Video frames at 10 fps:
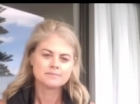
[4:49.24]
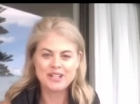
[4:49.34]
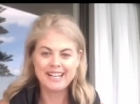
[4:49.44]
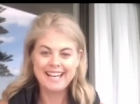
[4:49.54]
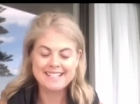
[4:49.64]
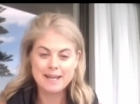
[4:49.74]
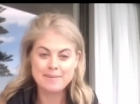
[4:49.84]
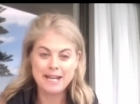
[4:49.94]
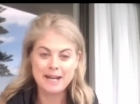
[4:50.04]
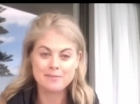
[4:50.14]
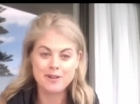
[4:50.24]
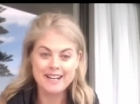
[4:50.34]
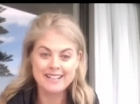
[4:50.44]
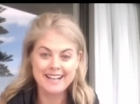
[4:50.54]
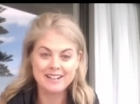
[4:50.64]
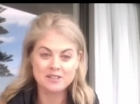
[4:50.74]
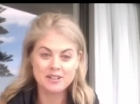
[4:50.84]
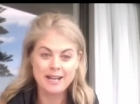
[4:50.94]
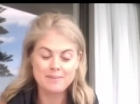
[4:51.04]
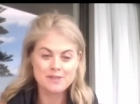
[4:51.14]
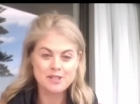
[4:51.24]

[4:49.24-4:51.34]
Got a class coming up right now, um,